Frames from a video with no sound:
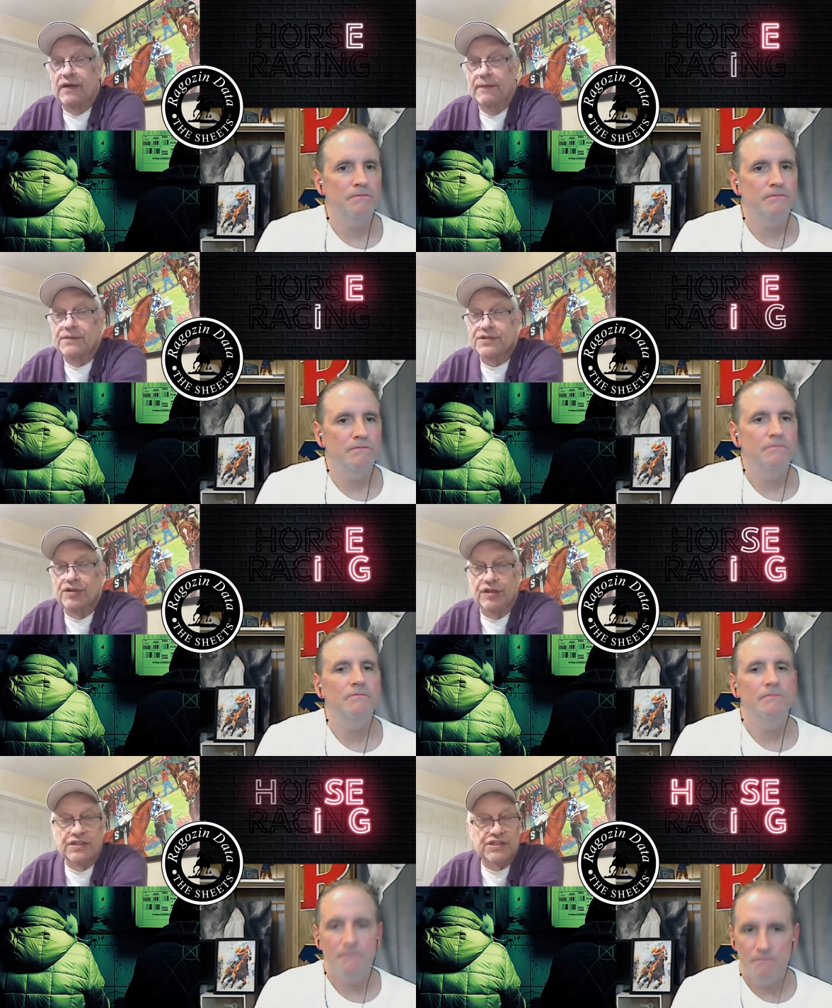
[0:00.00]
Speaker 1: time.
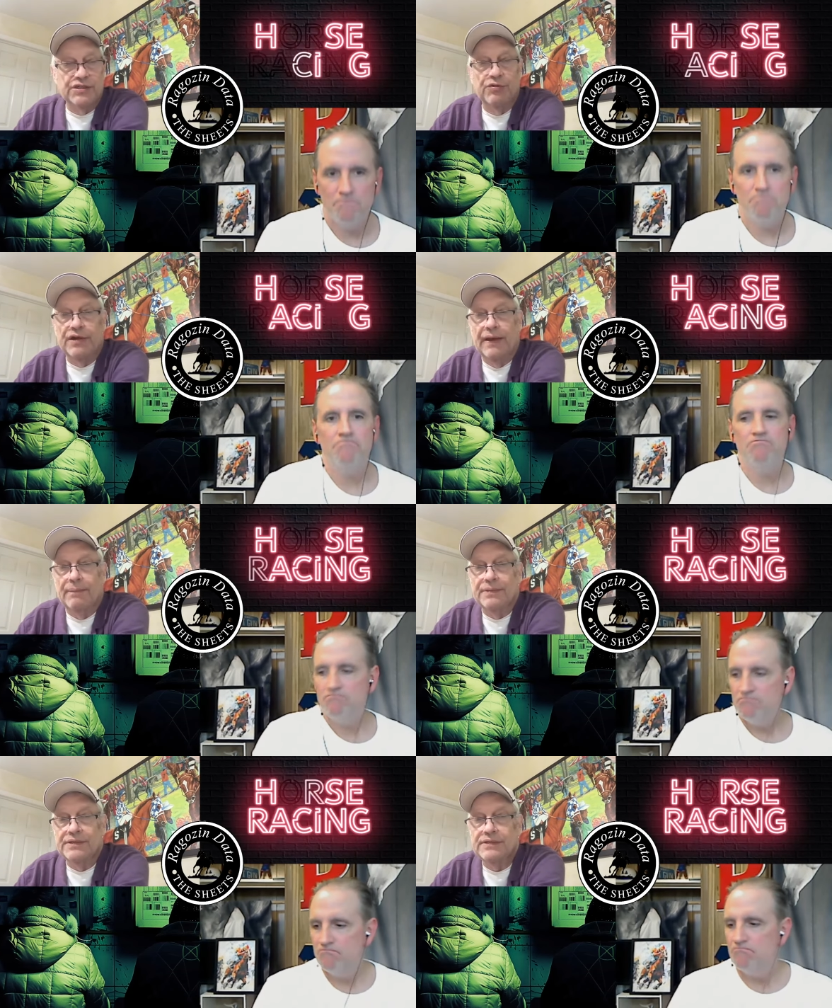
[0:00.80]
So let's see what
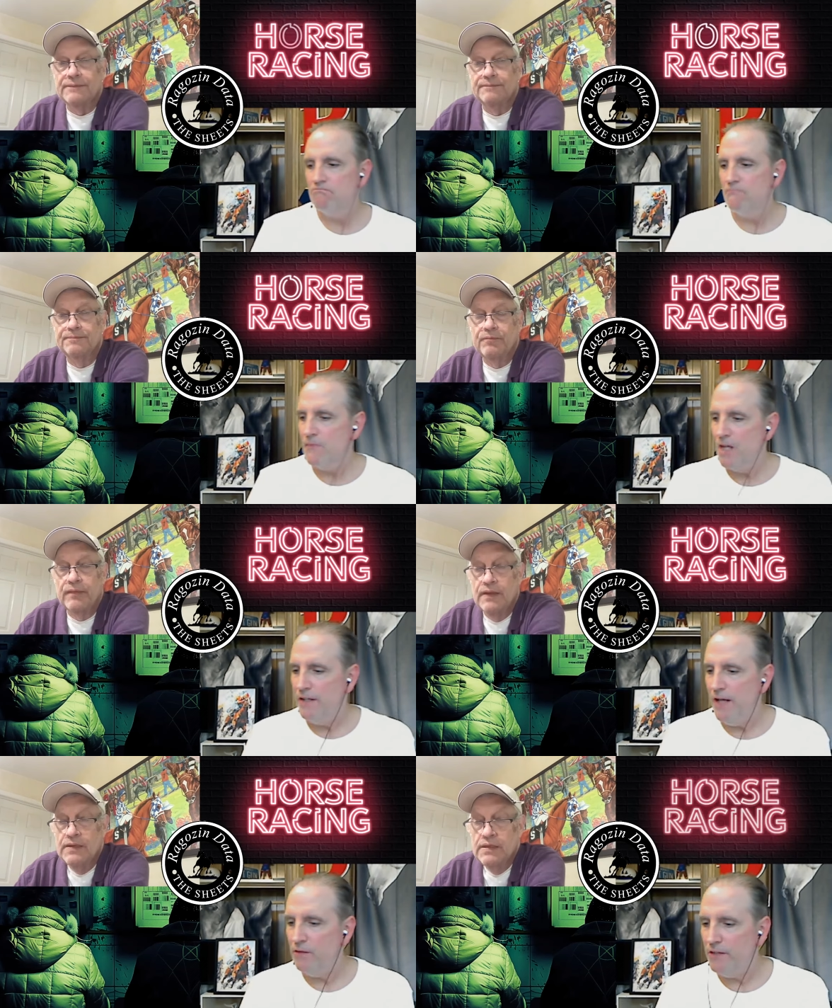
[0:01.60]
happens.
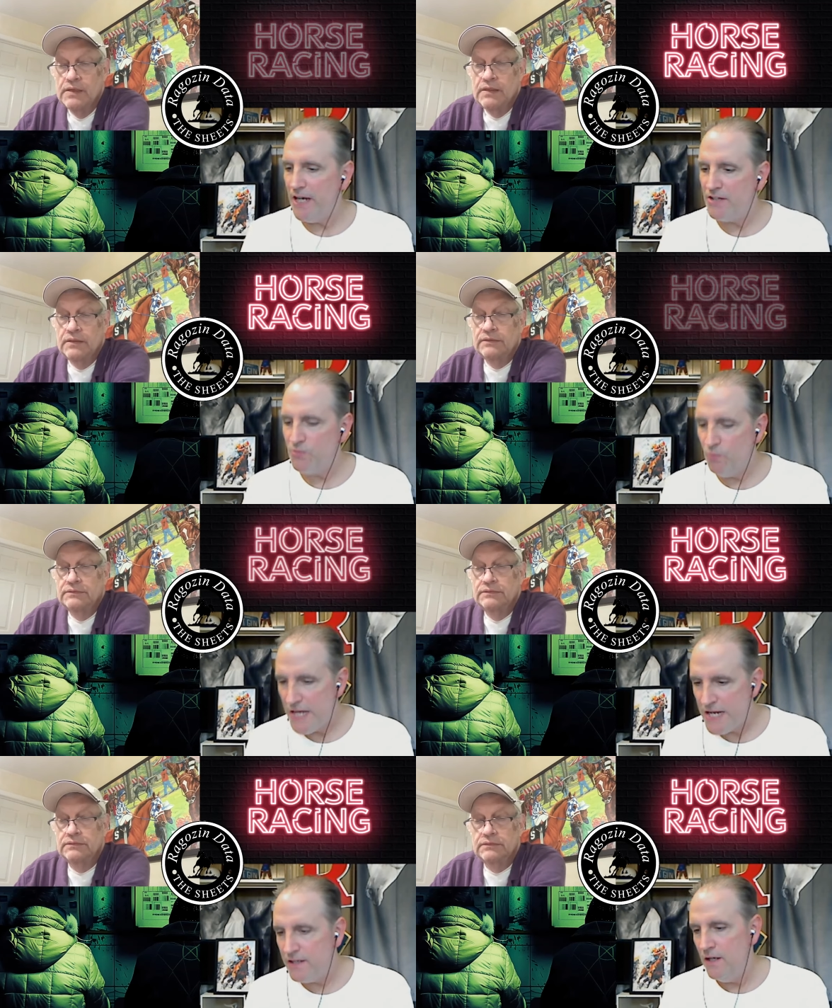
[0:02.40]
Speaker 2: Now, last
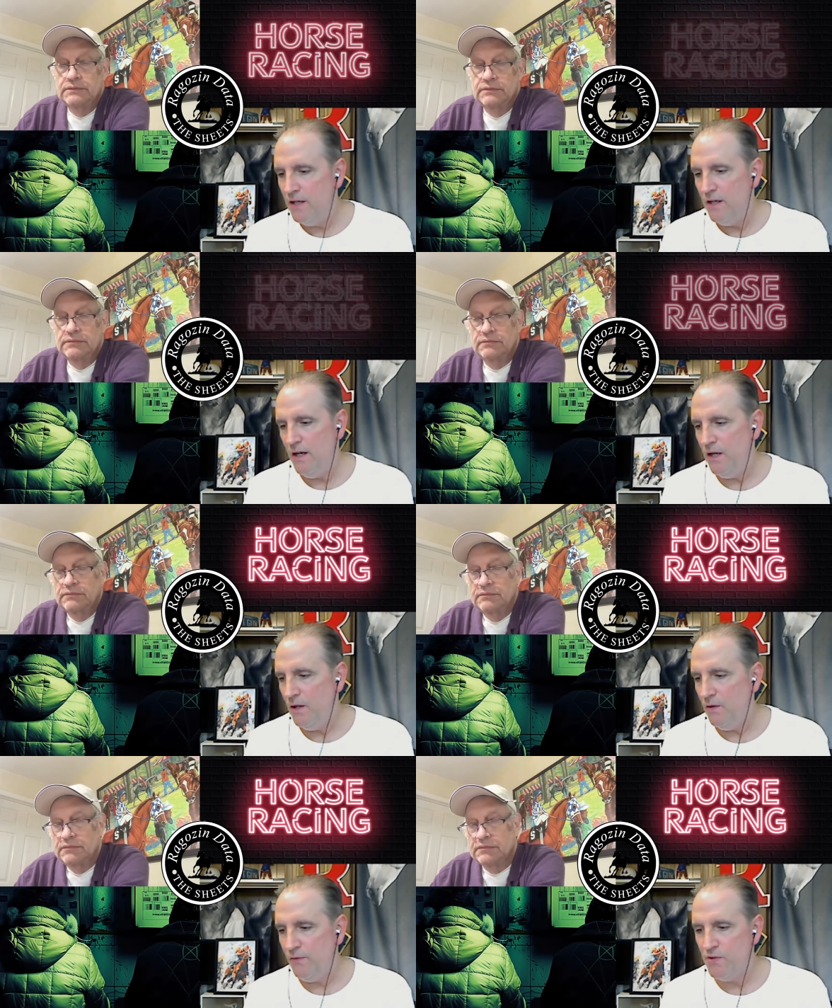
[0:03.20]
week, uh,
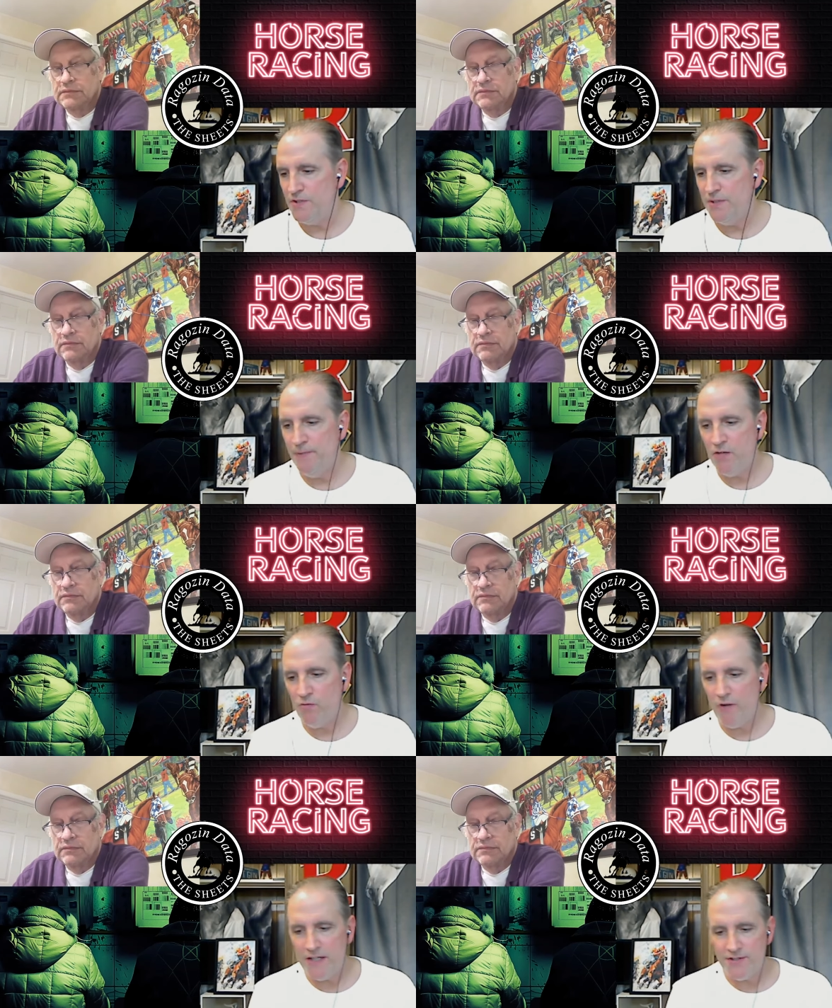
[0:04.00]
of course, the big
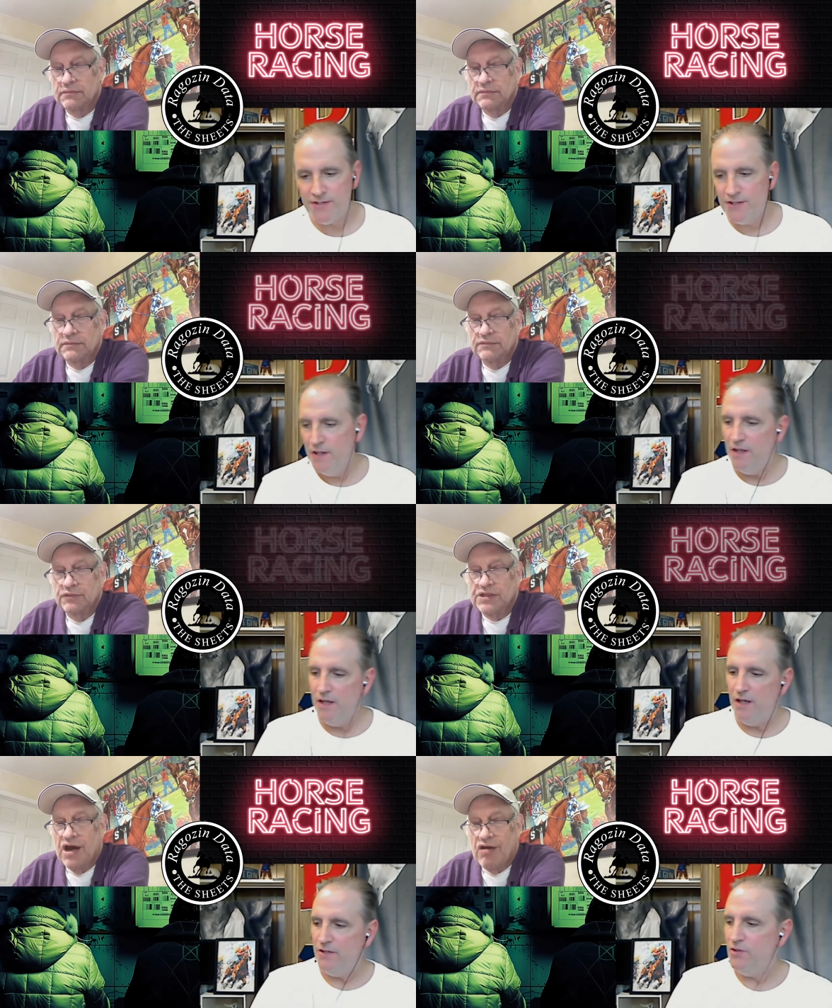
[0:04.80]
race
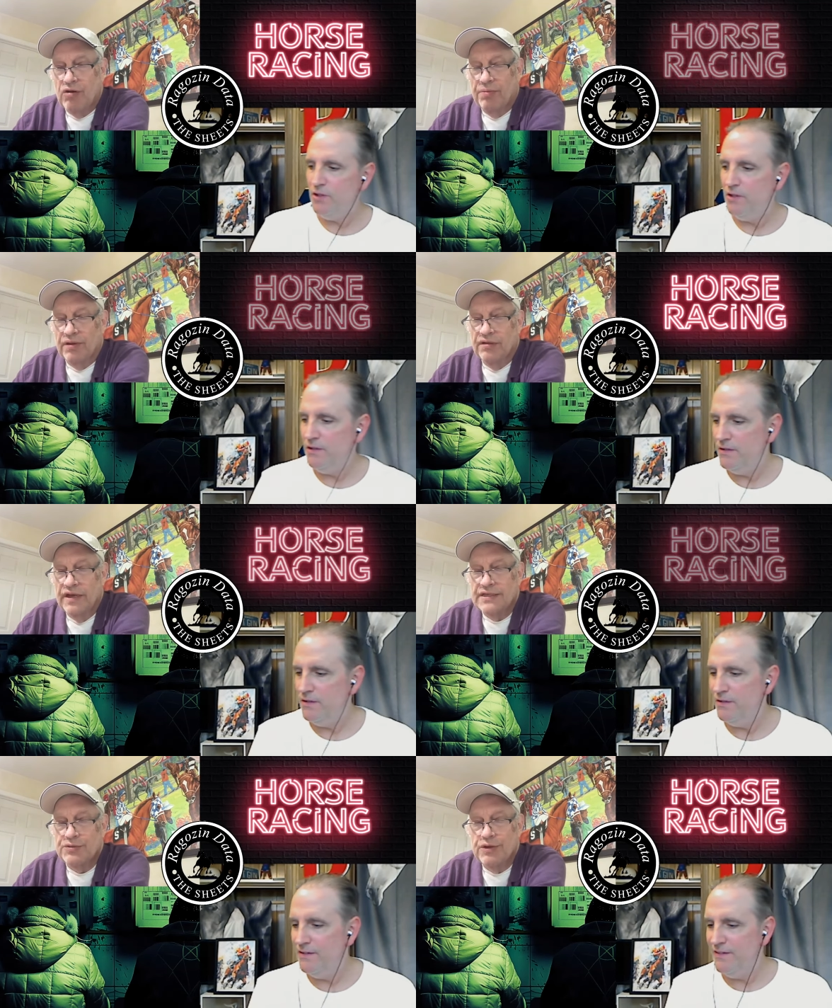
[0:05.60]
Speaker 1: uh, was
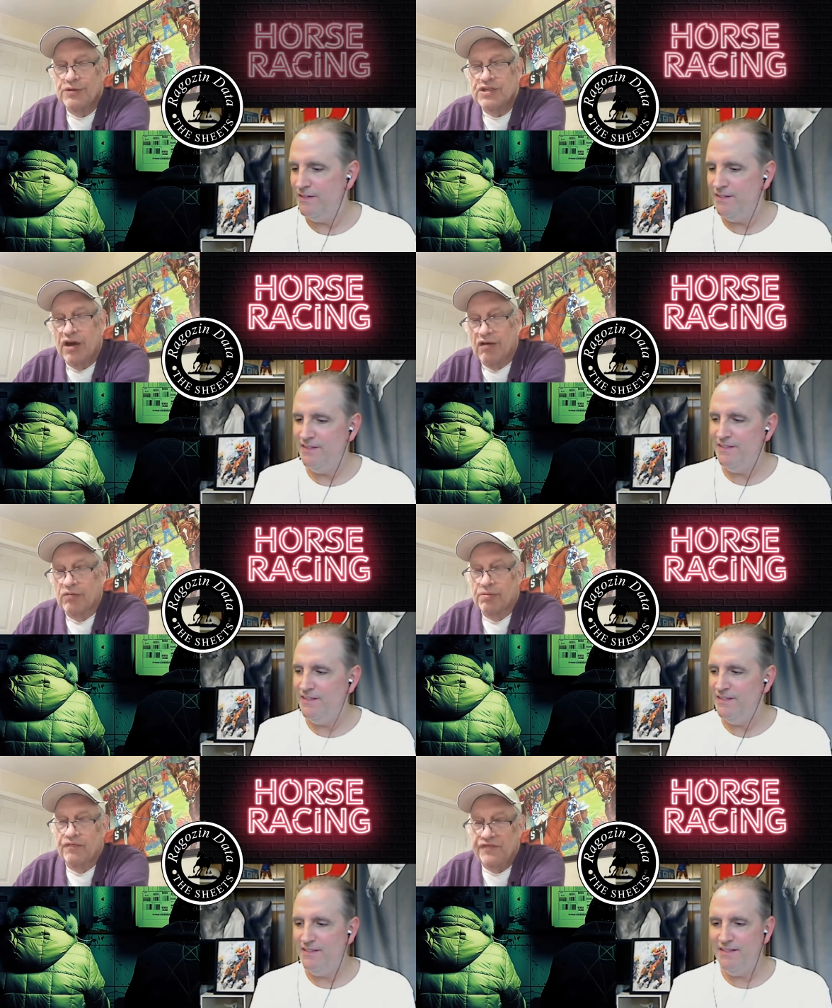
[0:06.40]
horrible. Last week was
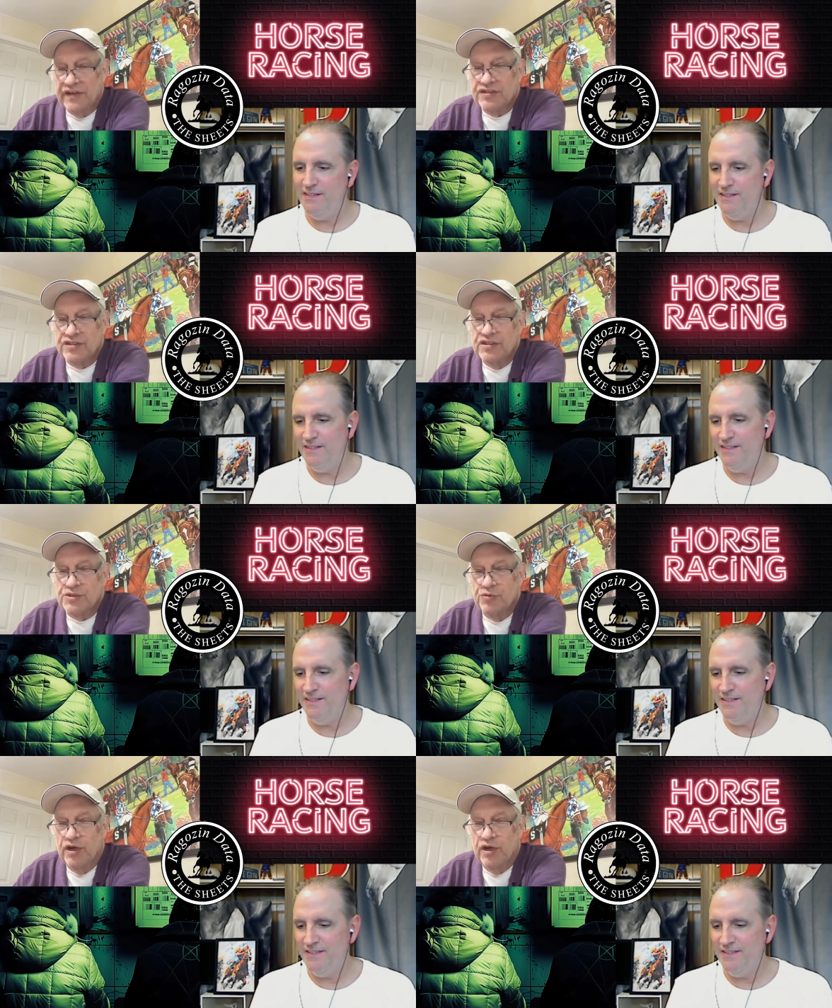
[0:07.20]
horrible. Fierceness